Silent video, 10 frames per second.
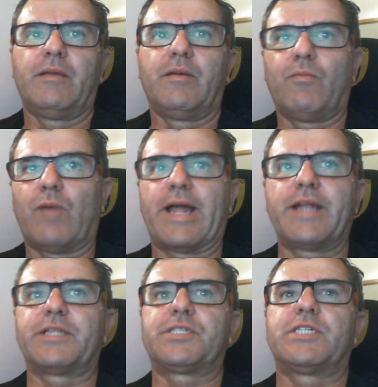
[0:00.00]
one
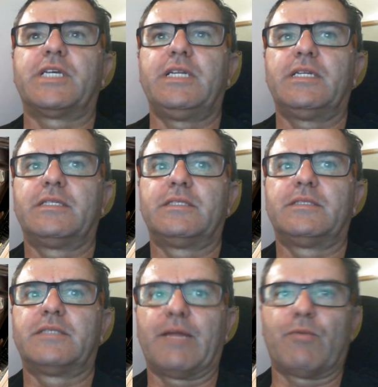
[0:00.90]
under the seat
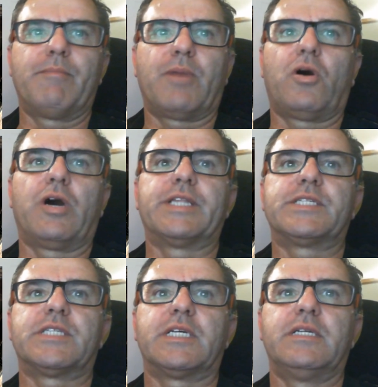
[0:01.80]
and one behind the
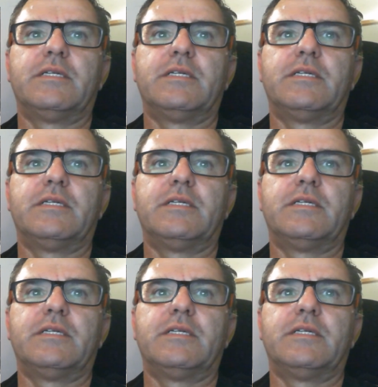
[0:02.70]
seat.